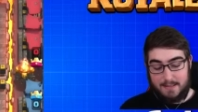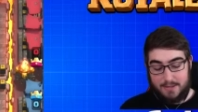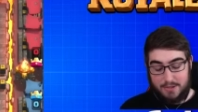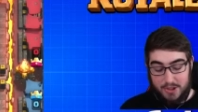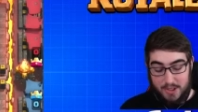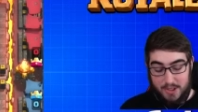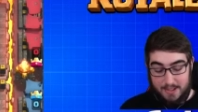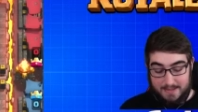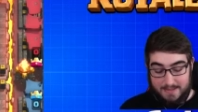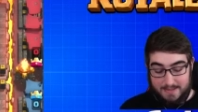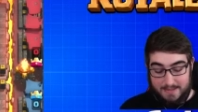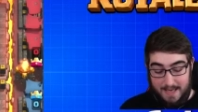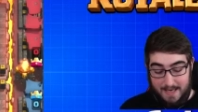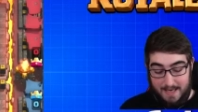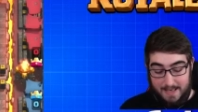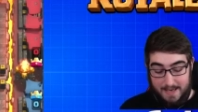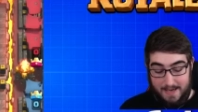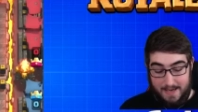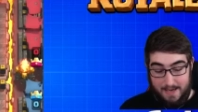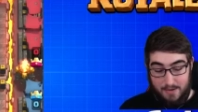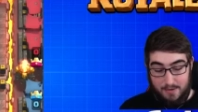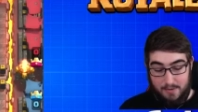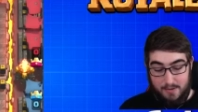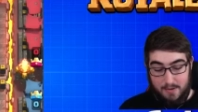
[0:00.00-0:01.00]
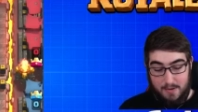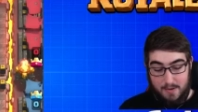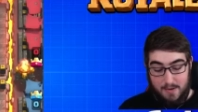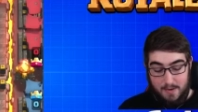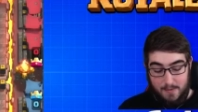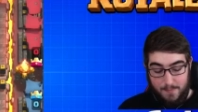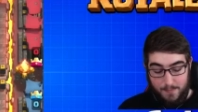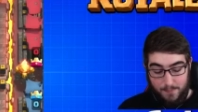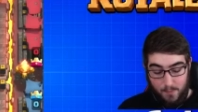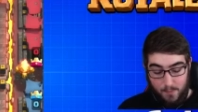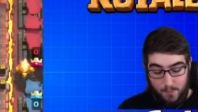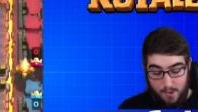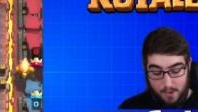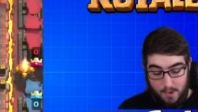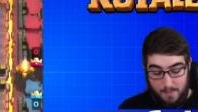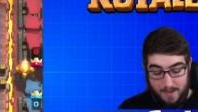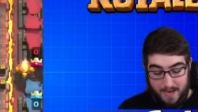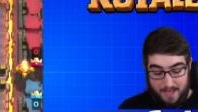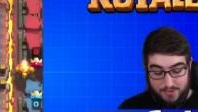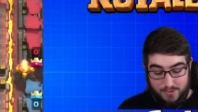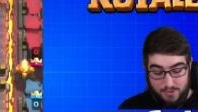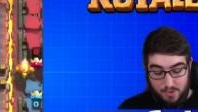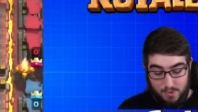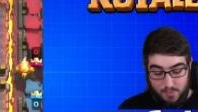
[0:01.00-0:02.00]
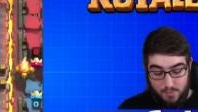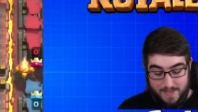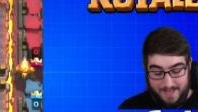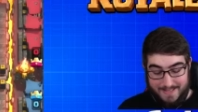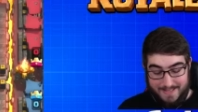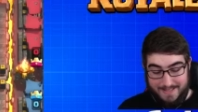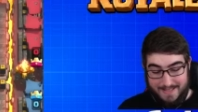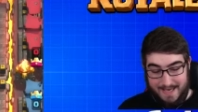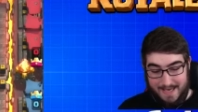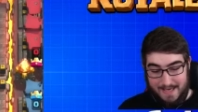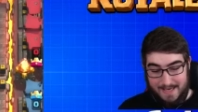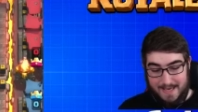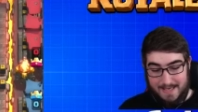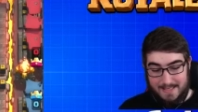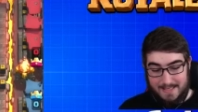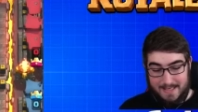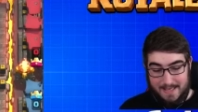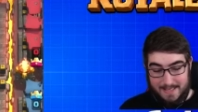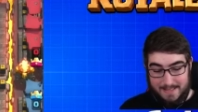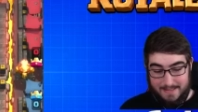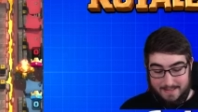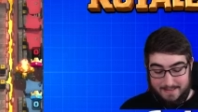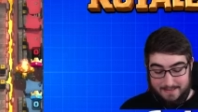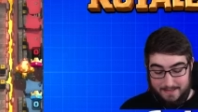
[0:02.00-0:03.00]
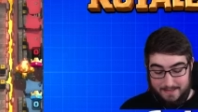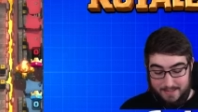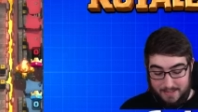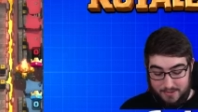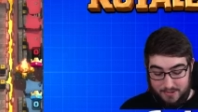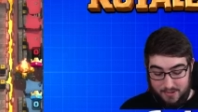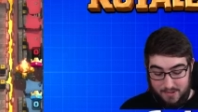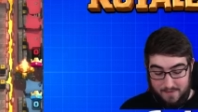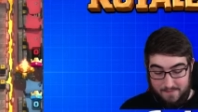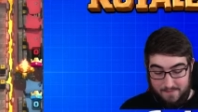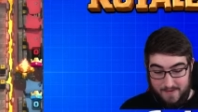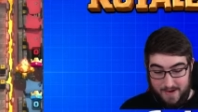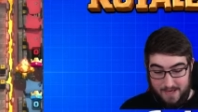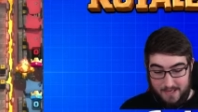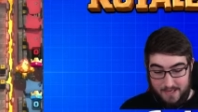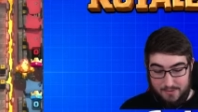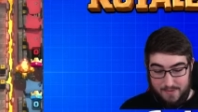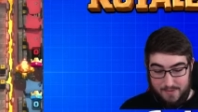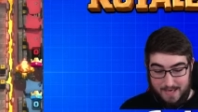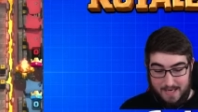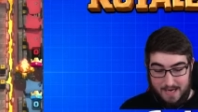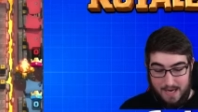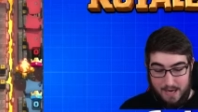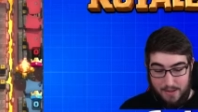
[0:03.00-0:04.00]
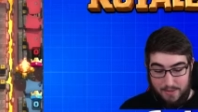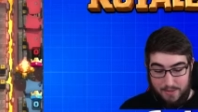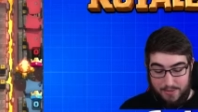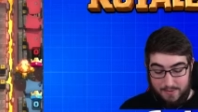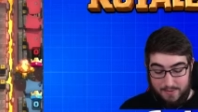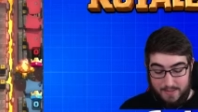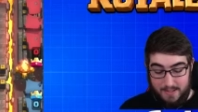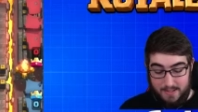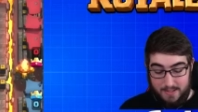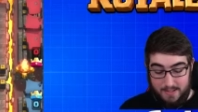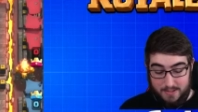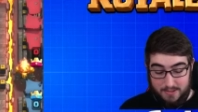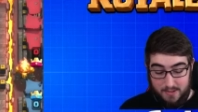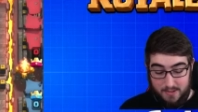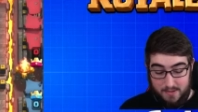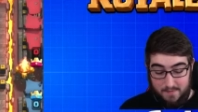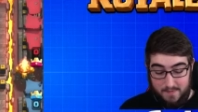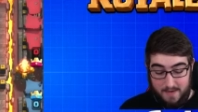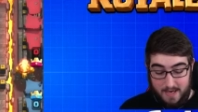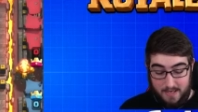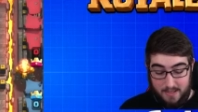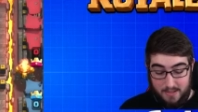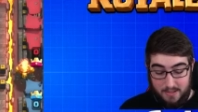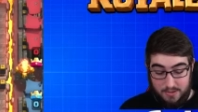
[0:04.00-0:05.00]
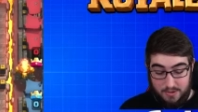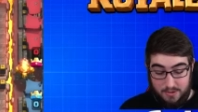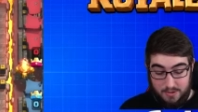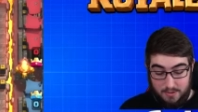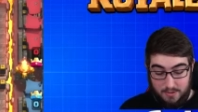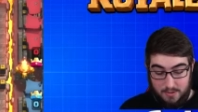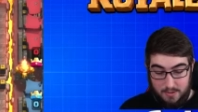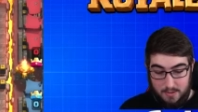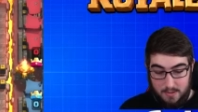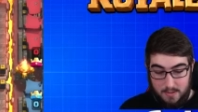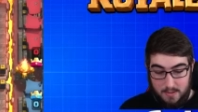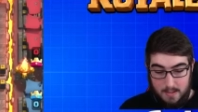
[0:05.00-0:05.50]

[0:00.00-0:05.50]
Shuts that down. We're going back to a reset. He's got an elixir advantage right now, a 3 elixir advantage.